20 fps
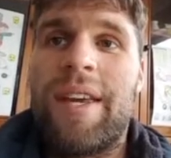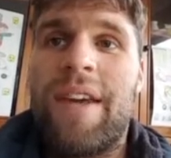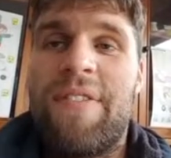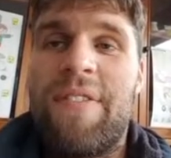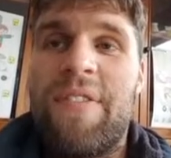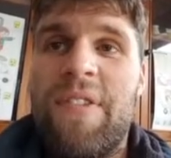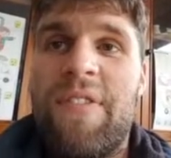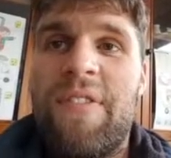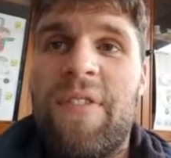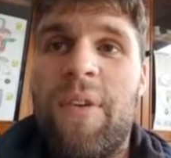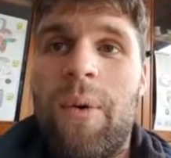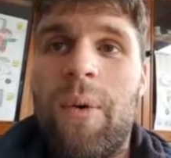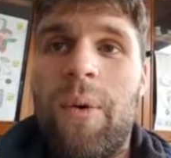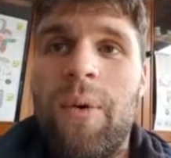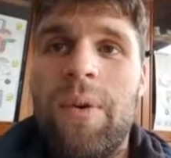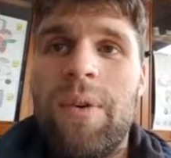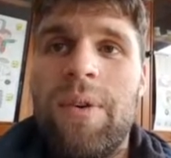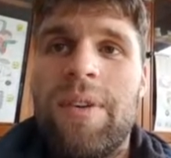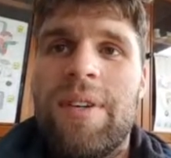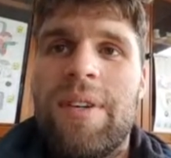If you
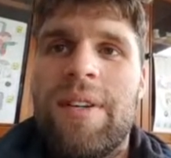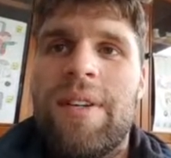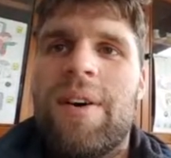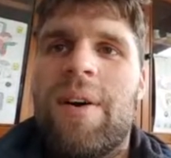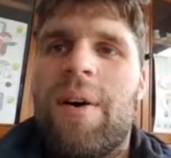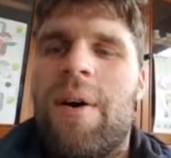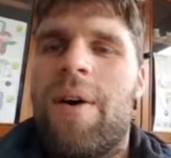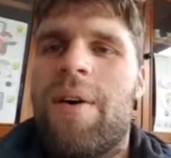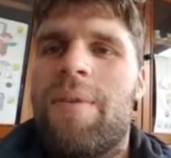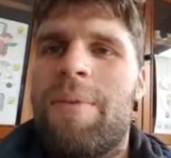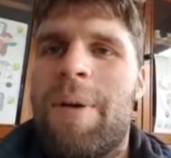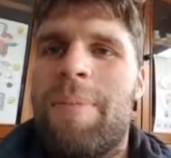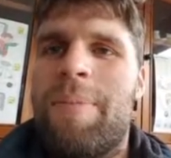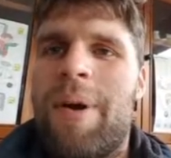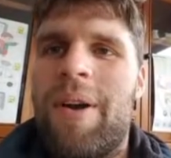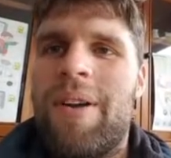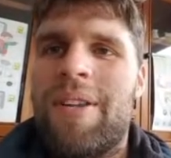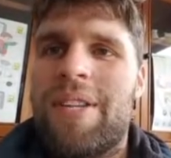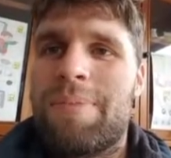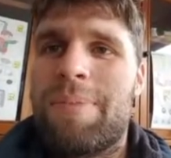fall, oh my
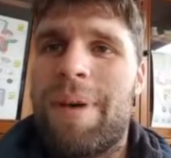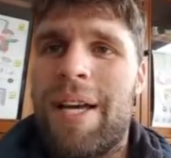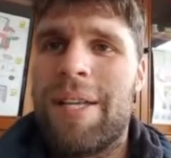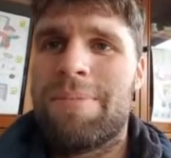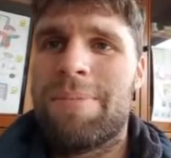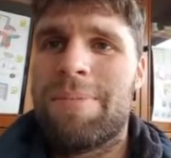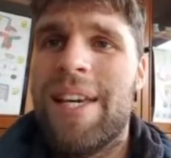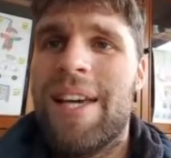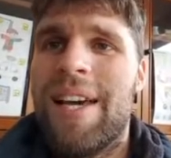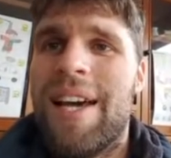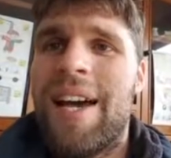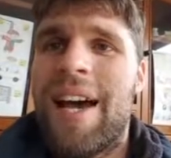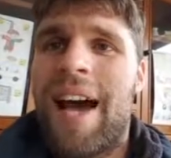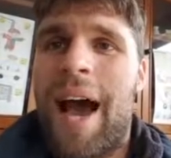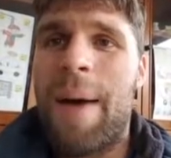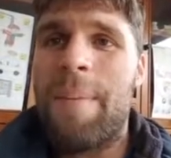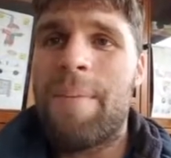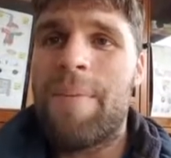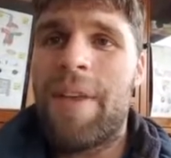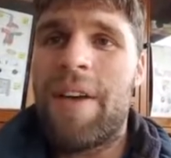opponent just passed me.
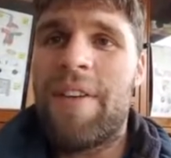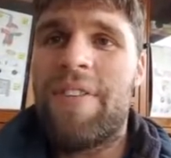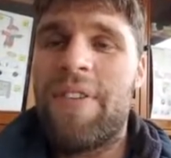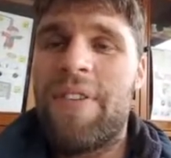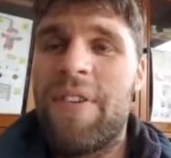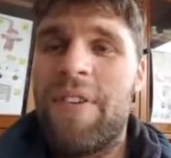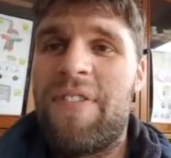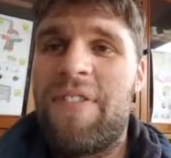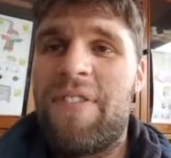Um, if you